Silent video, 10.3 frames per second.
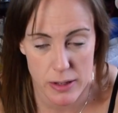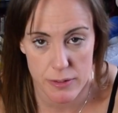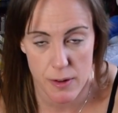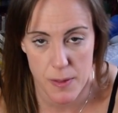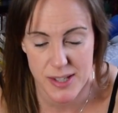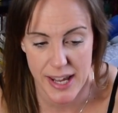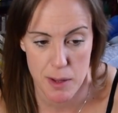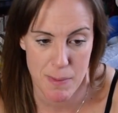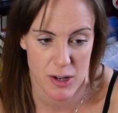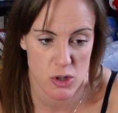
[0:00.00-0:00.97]
enough on the
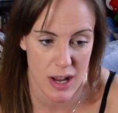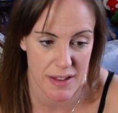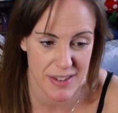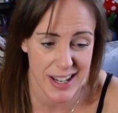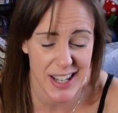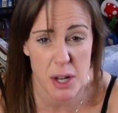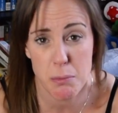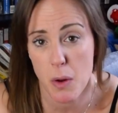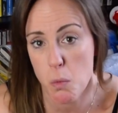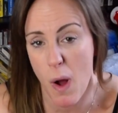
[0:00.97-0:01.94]
Sega Mega Drive, and I
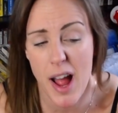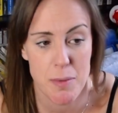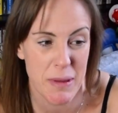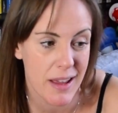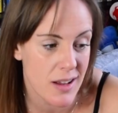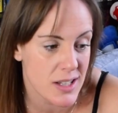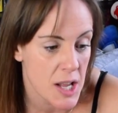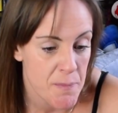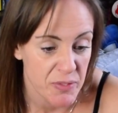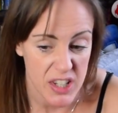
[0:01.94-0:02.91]
don't know why, because
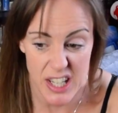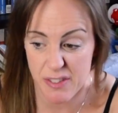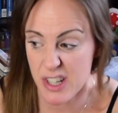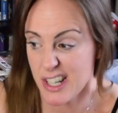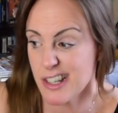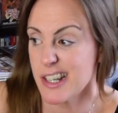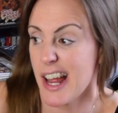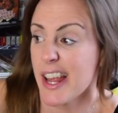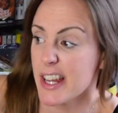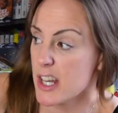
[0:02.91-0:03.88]
even in
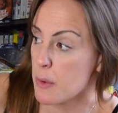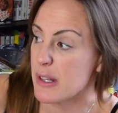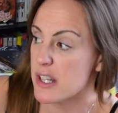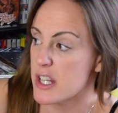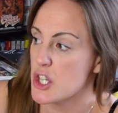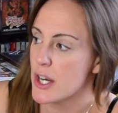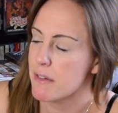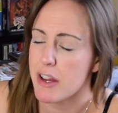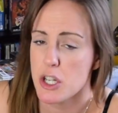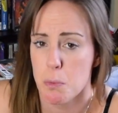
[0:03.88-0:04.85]
today, you know, into this
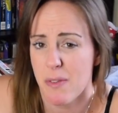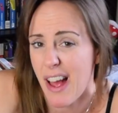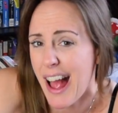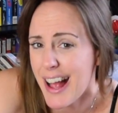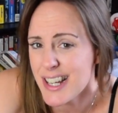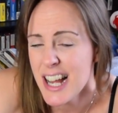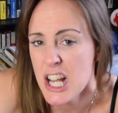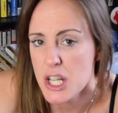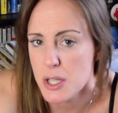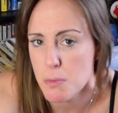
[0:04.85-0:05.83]
generation, we've had
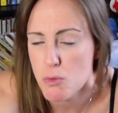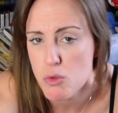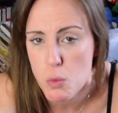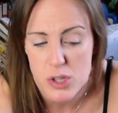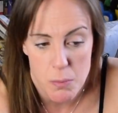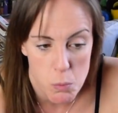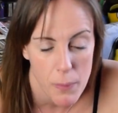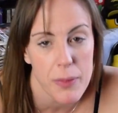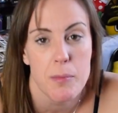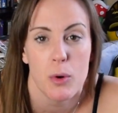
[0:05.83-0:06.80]
some
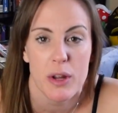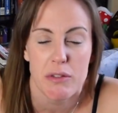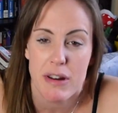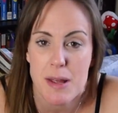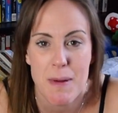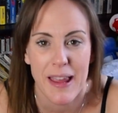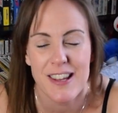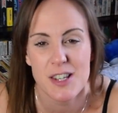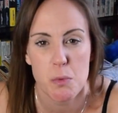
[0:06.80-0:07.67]
Wonder Boy remakes.